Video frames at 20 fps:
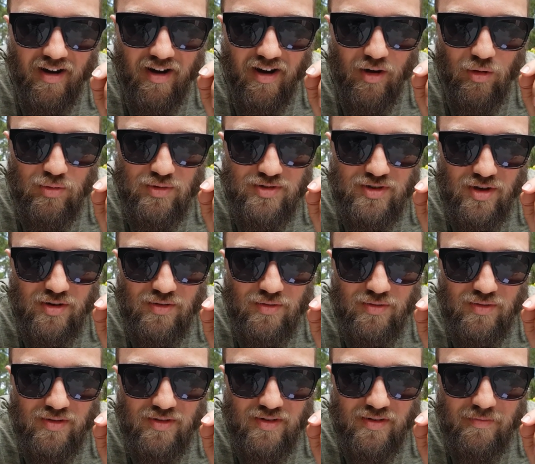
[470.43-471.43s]
I
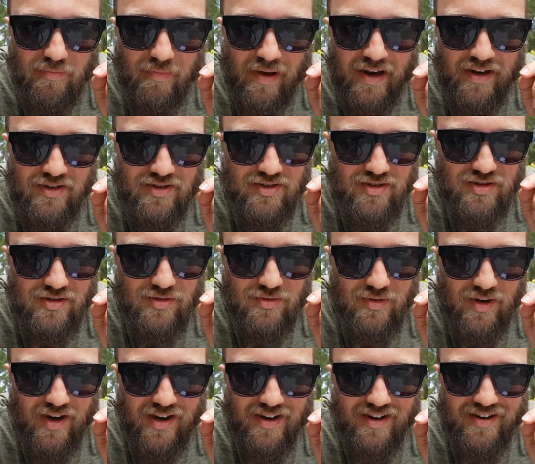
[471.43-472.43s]
also managed
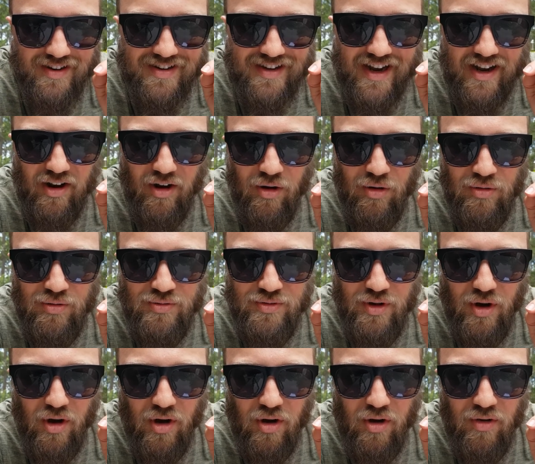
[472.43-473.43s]
to get
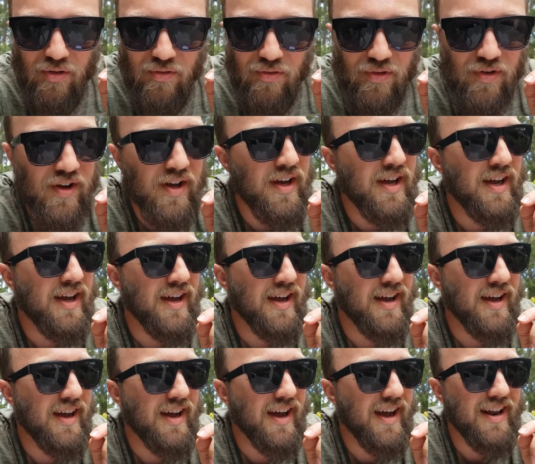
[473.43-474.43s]
hold of
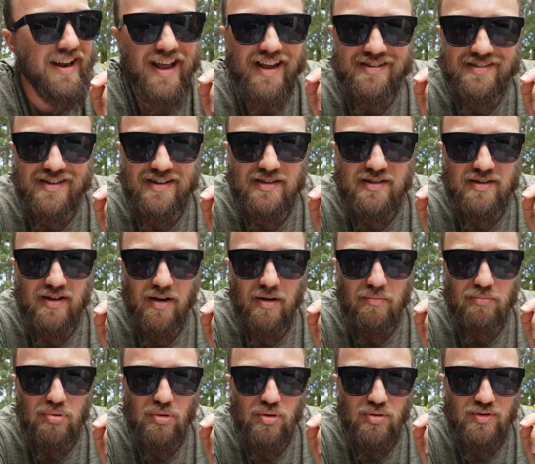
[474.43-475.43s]
an SS
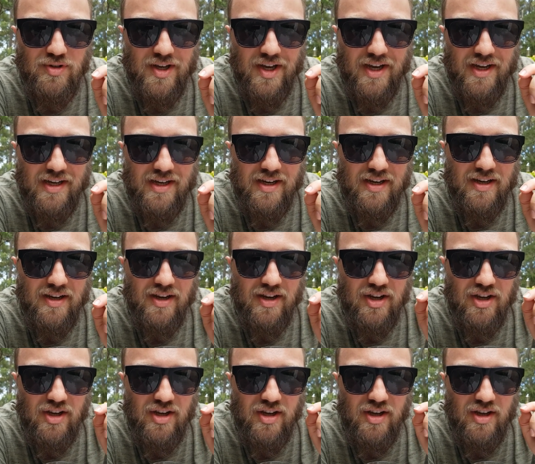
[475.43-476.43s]
Brewtech
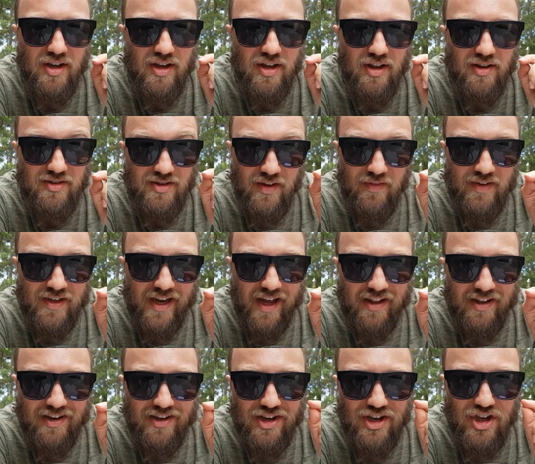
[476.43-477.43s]

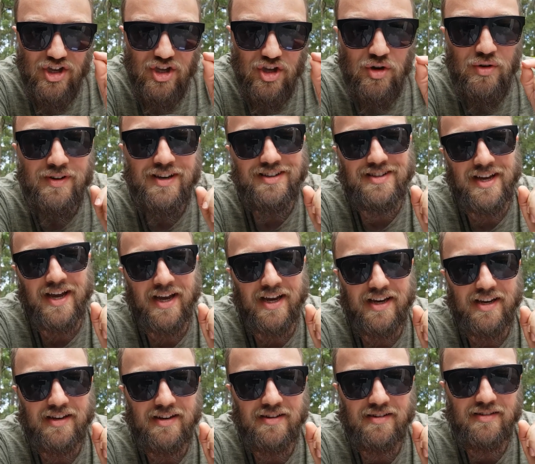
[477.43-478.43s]
7-gallon
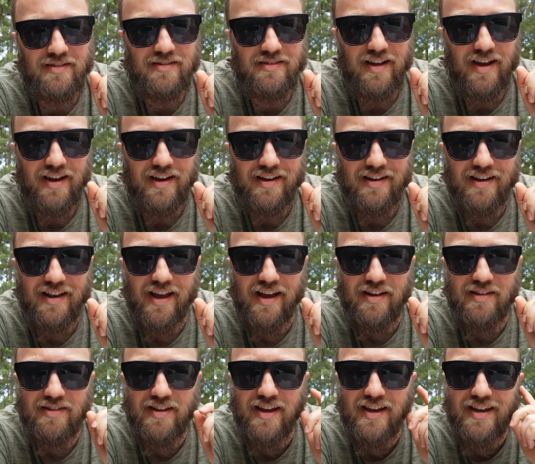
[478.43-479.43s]
uni-tank. They
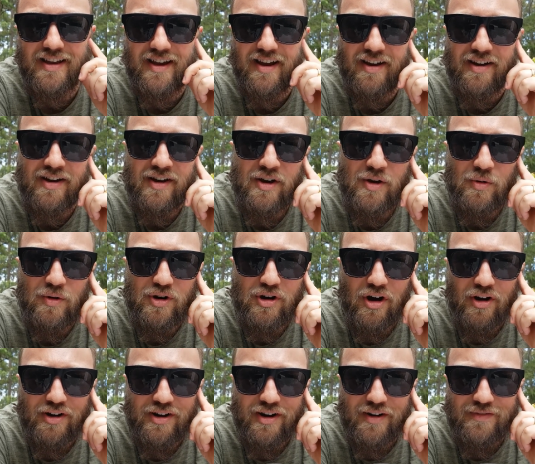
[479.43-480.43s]
were
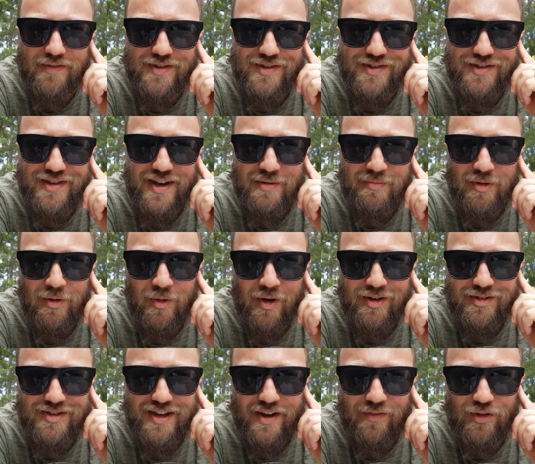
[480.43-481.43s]
kind enough to send me
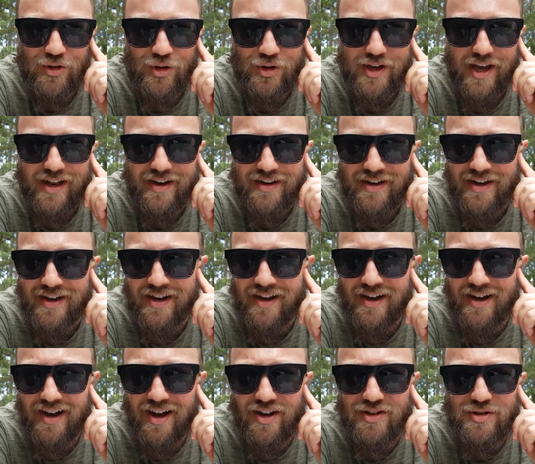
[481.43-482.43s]
one to have a look at.
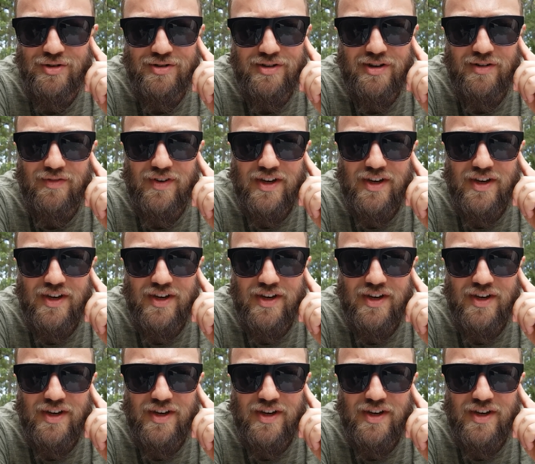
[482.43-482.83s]
I'll do a little